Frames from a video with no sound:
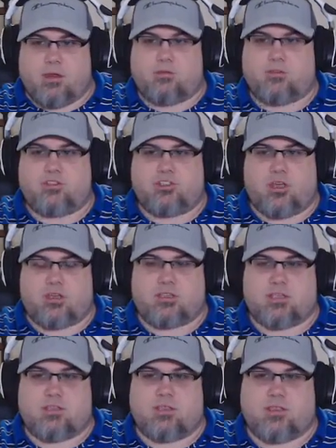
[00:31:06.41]
I know Chuck
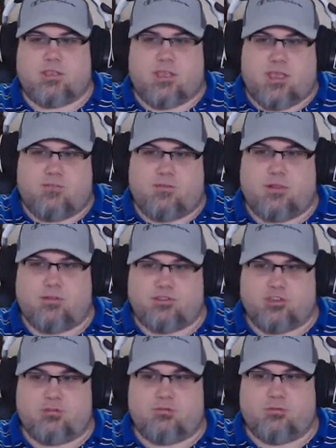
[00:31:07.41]
said that the
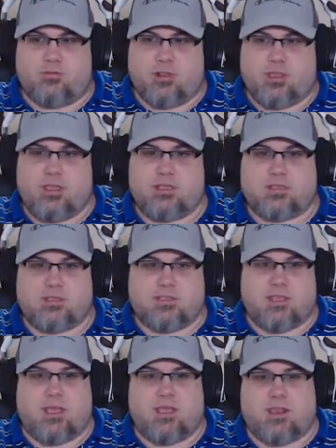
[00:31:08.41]
Evolution release is
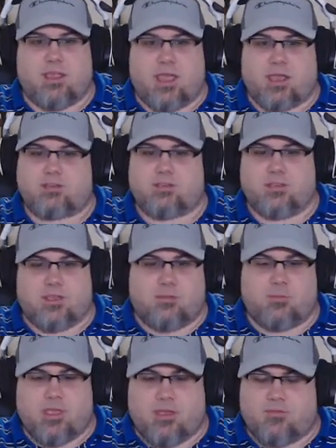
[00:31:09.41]
not actually going
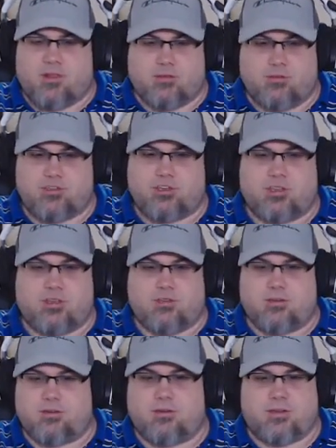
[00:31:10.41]
to be
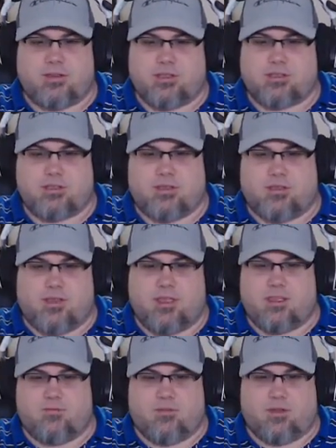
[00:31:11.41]
Evolution, or are
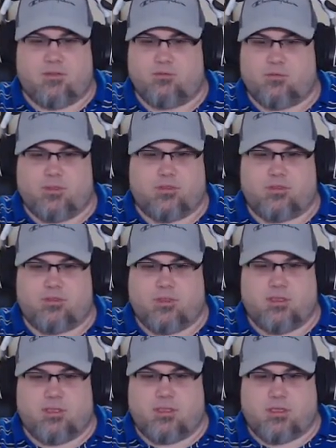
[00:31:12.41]
they involved with
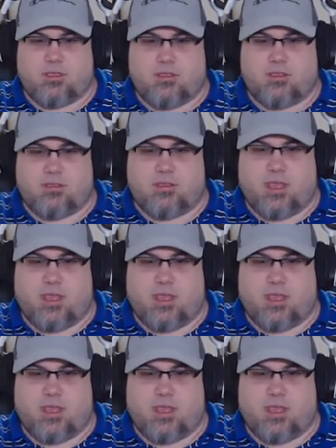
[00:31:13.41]
that?